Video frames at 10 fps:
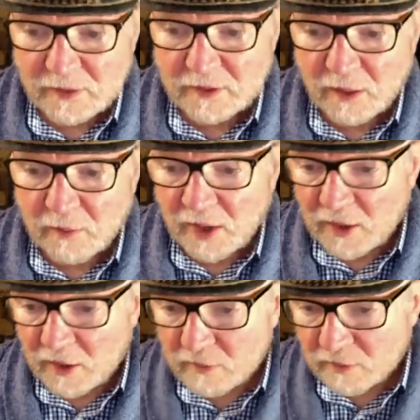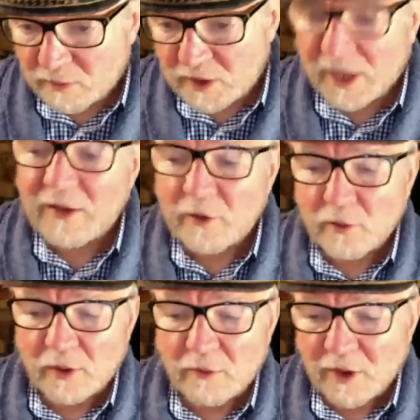Is that by them? Split. I know
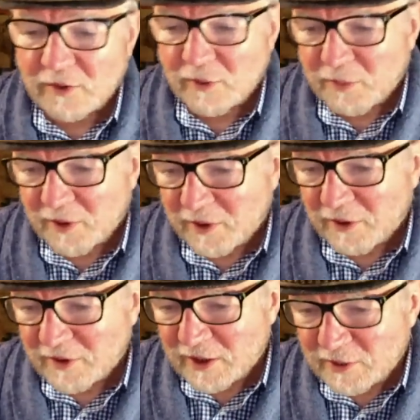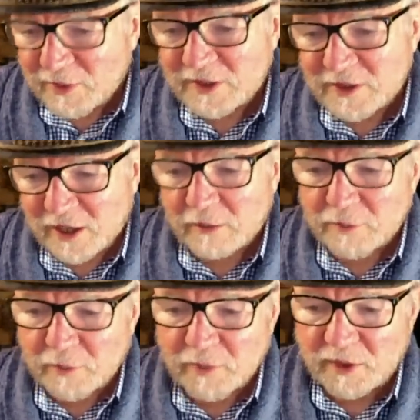what a Rattrapante. Okay, split second
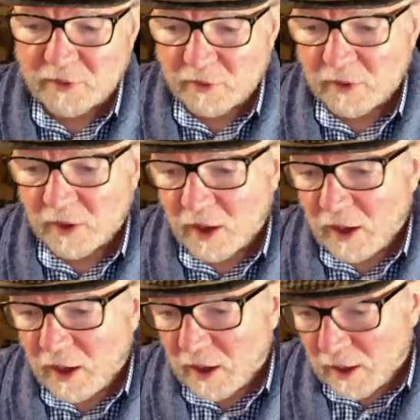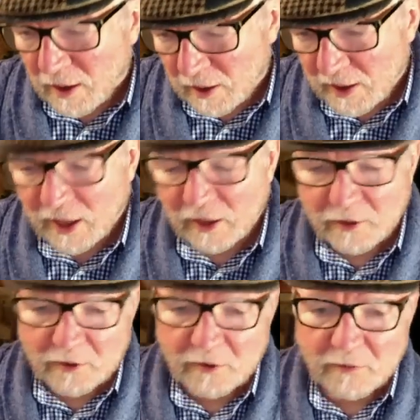perpetual uh,
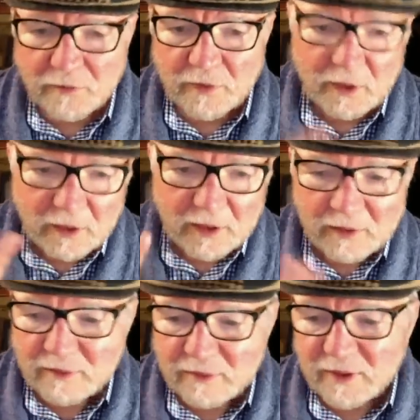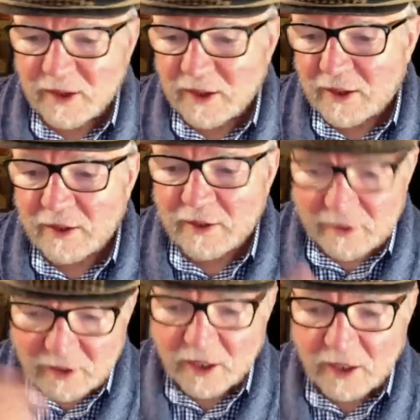calendar. All right. Uh,
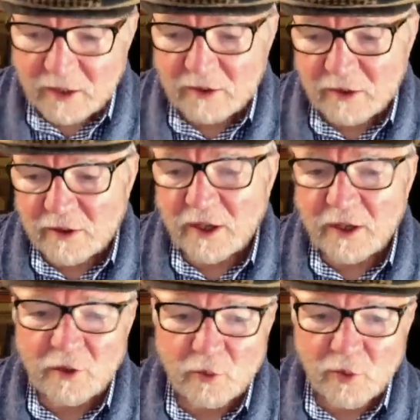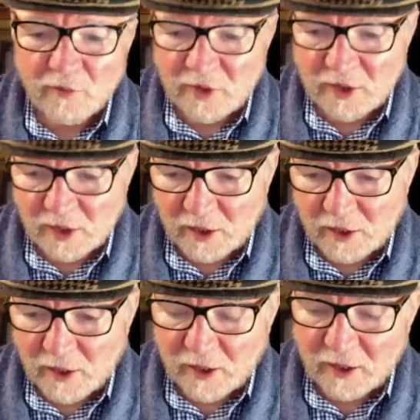did they did they do everything
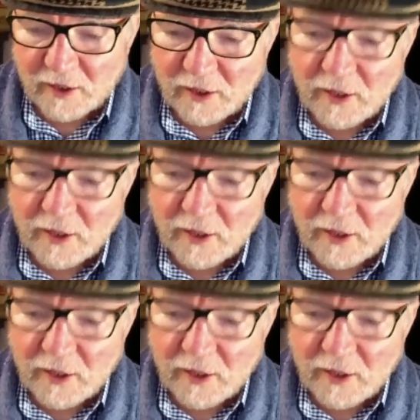in that?